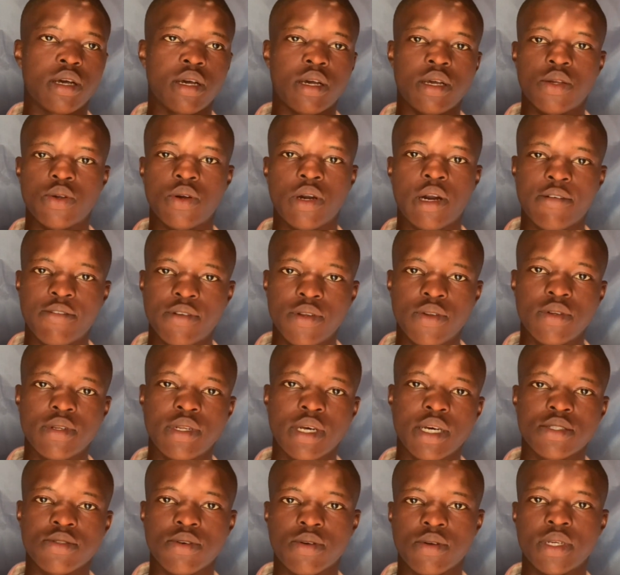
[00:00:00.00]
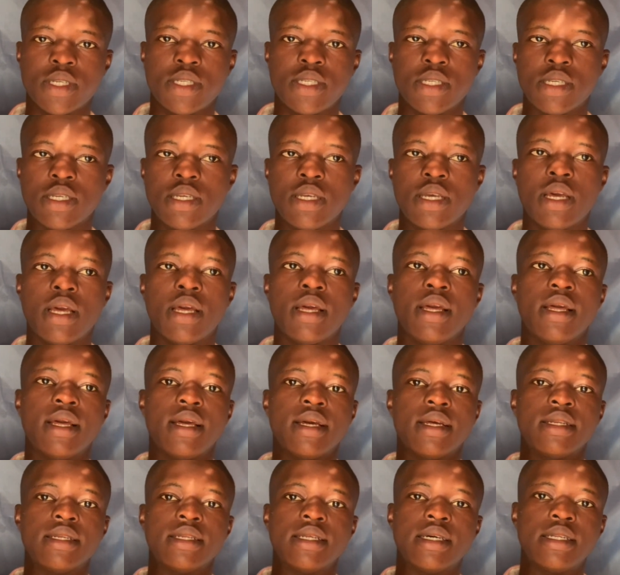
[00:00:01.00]
You have known that already.
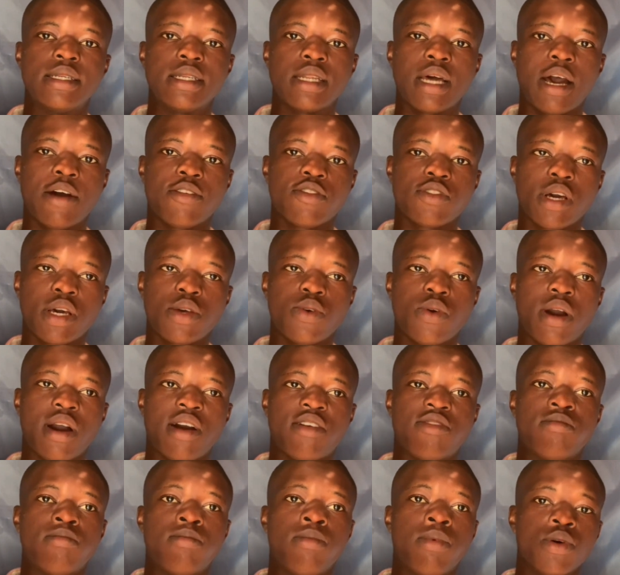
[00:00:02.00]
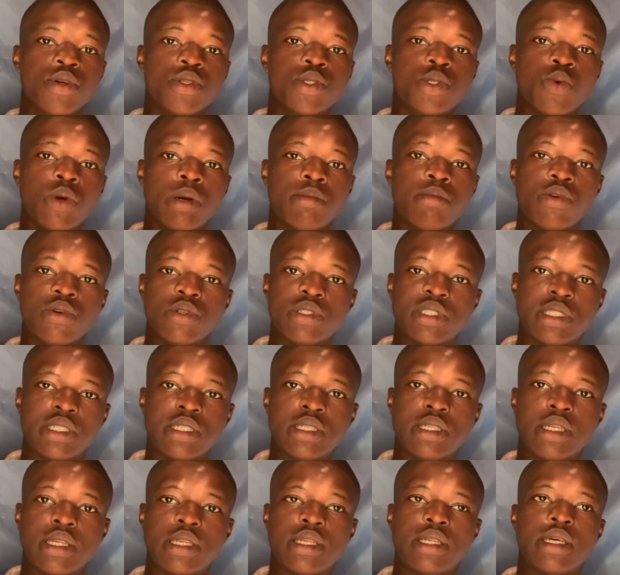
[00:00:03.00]
Then after you have bought web hosting,
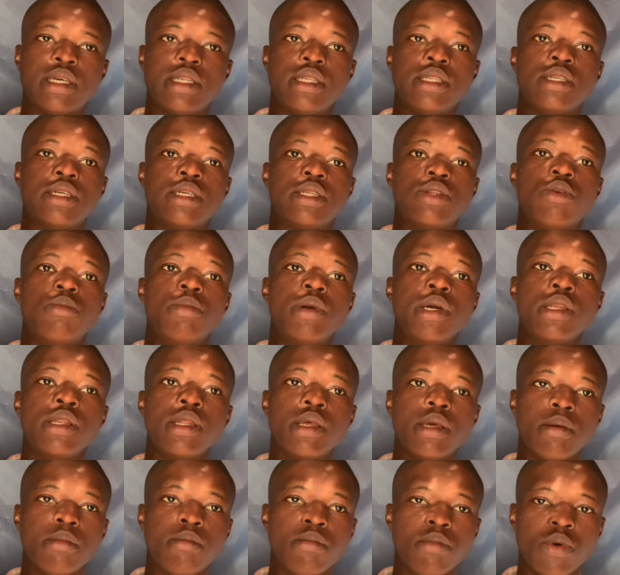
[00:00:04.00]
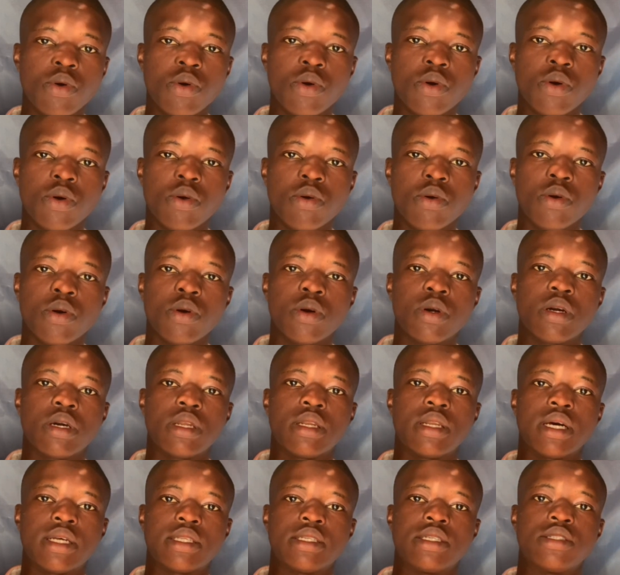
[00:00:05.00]
then the domain name
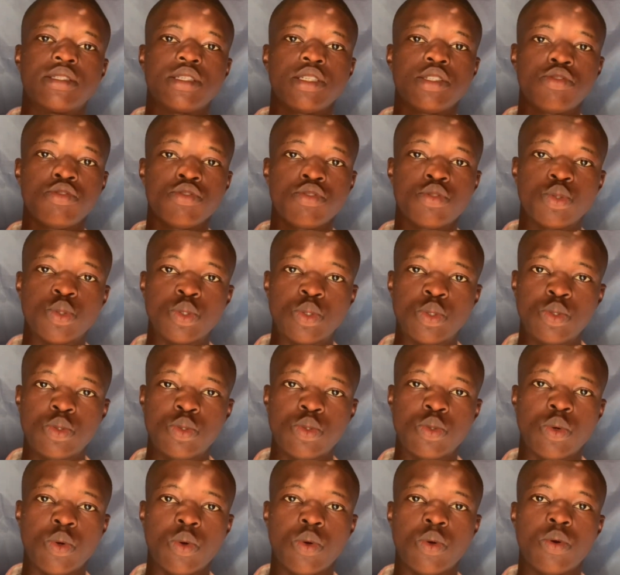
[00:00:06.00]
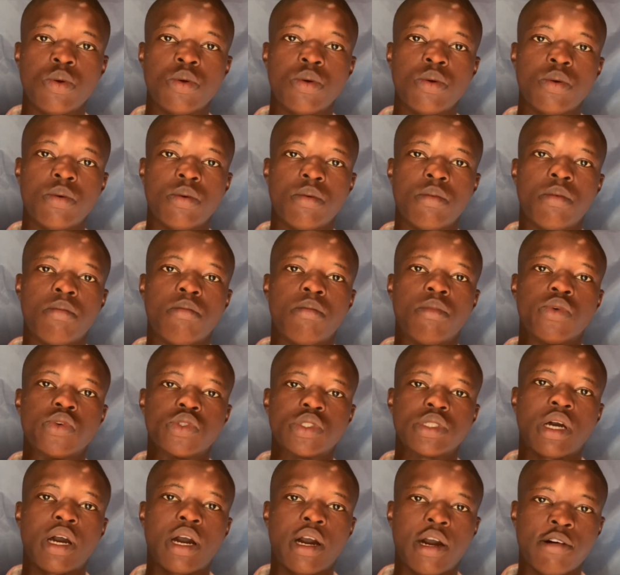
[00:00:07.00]
that is issued to you
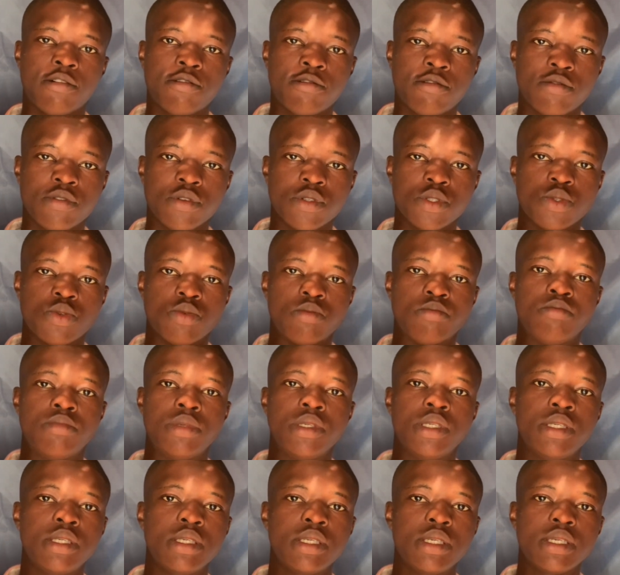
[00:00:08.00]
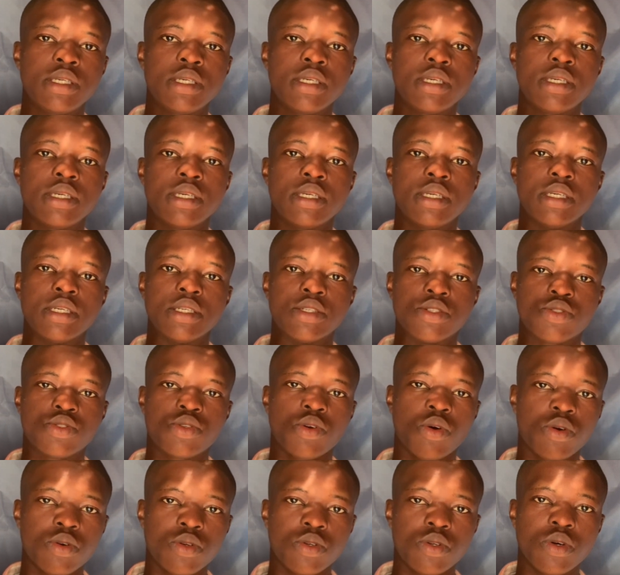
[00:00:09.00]
must have to be
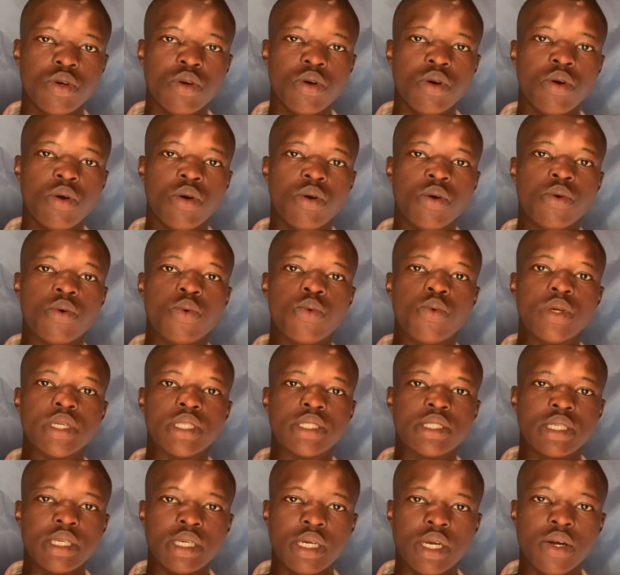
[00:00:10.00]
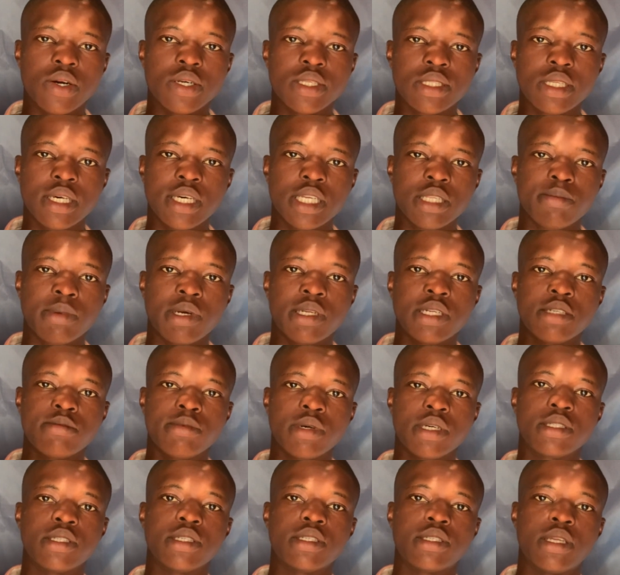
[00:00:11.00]
installed with a content
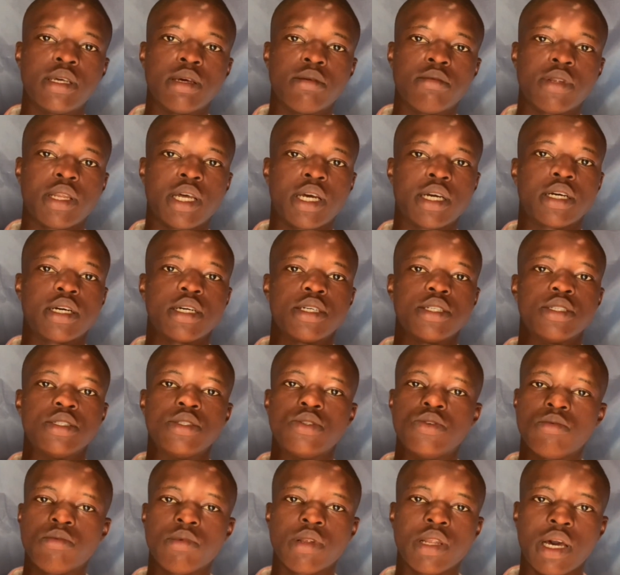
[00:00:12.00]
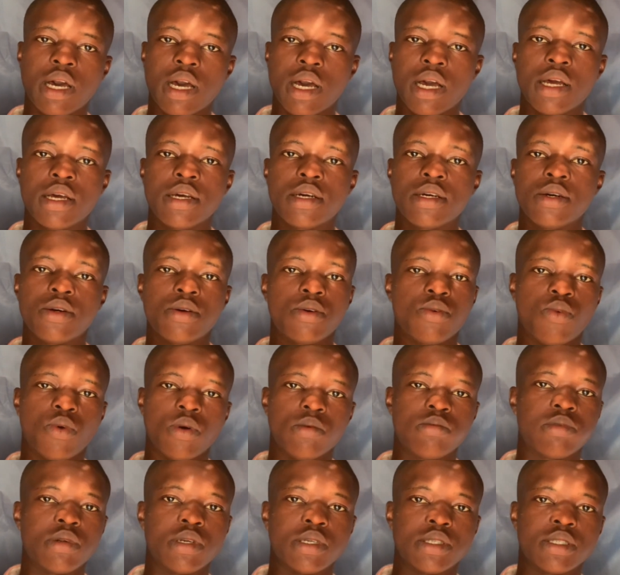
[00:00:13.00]
management system like Joomla,
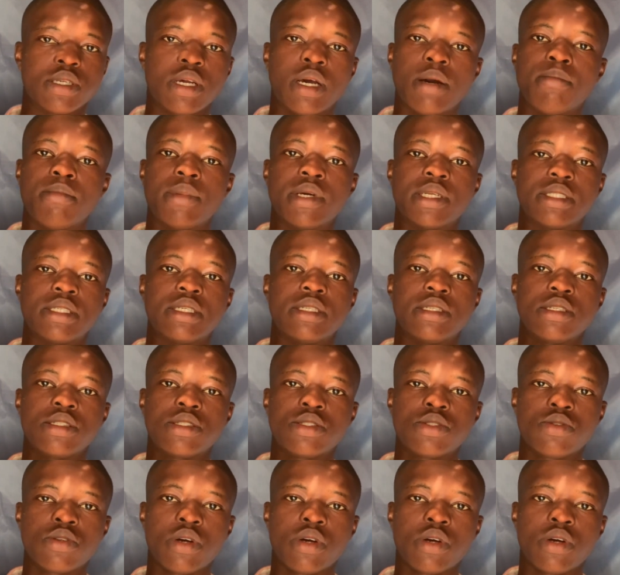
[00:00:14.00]
WordPress. But in this